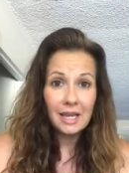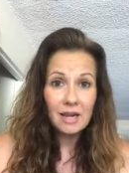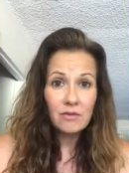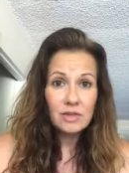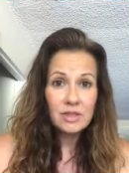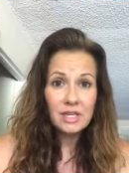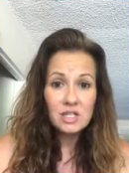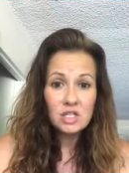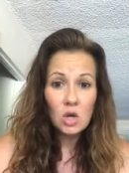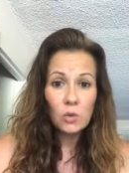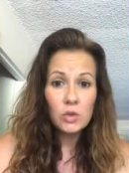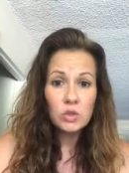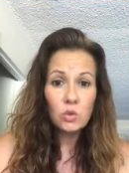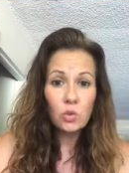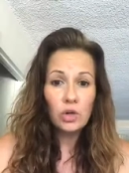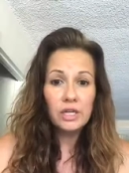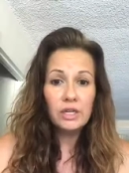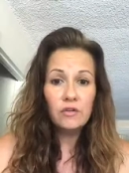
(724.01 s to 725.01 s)
Everything's always
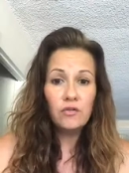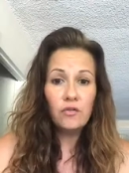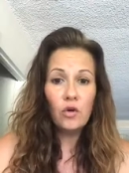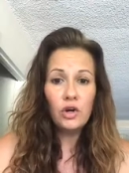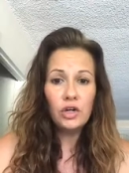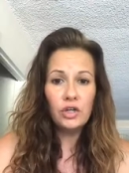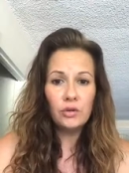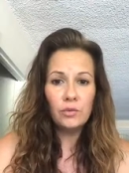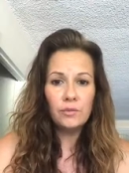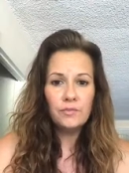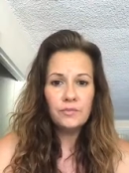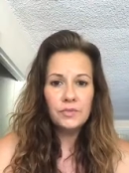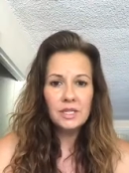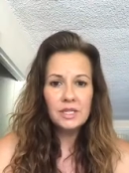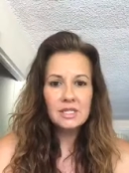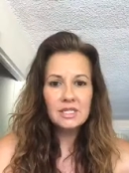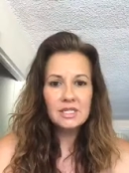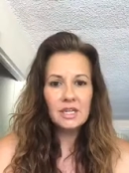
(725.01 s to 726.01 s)
working for you.
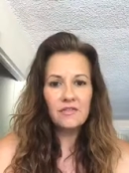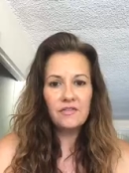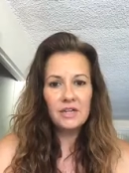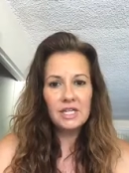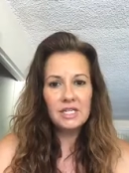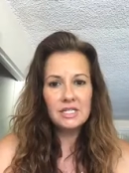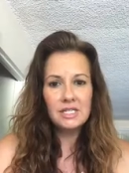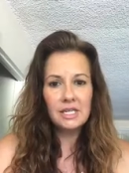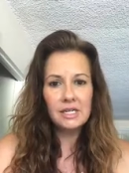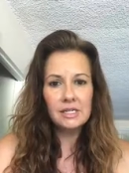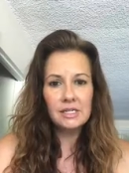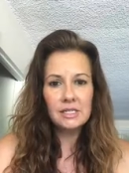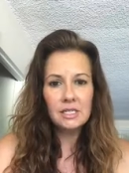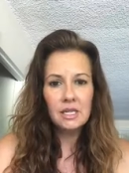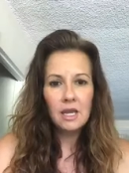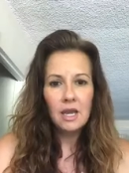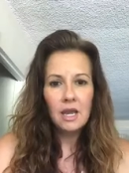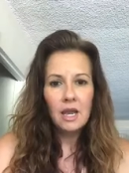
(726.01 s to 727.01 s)
Stephanie says,